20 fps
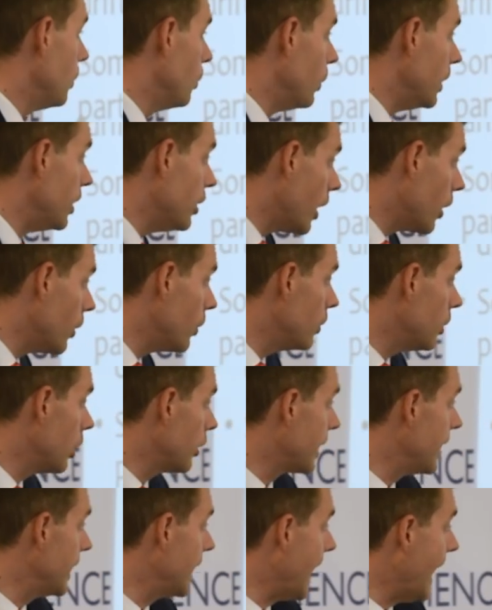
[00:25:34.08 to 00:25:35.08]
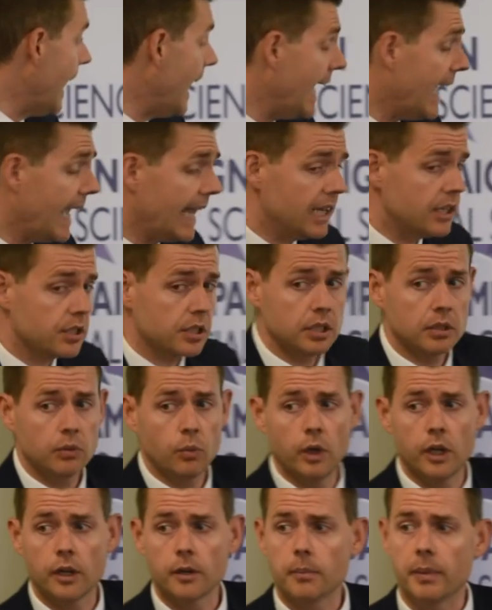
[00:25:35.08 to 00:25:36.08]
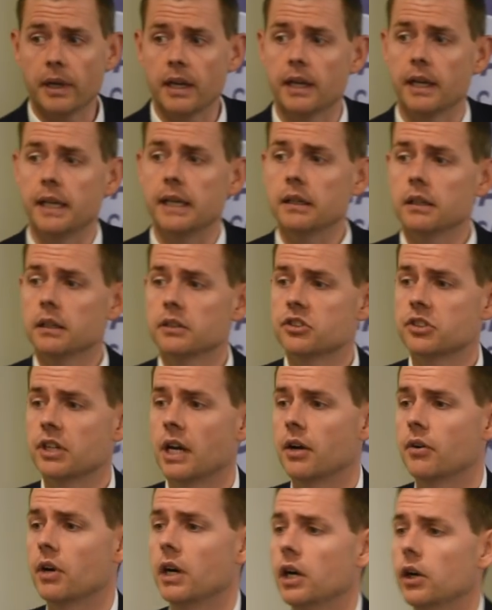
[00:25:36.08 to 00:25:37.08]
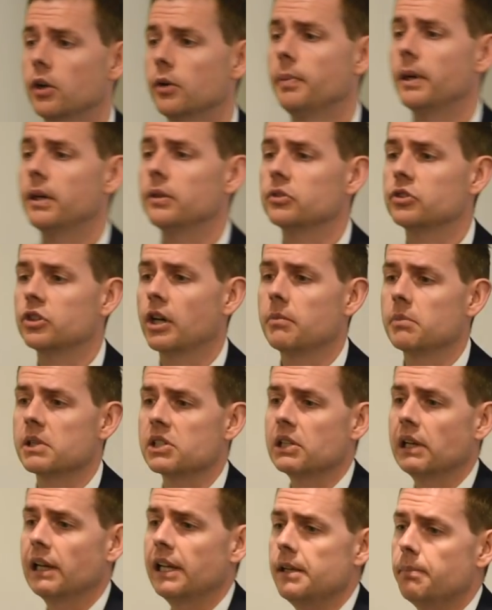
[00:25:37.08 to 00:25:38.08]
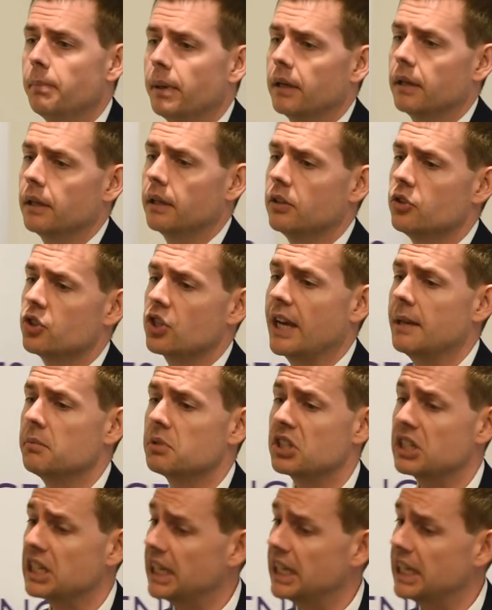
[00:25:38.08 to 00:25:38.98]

We know, looking ahead, work by Sarah Holbolt, Thomas Leeper and James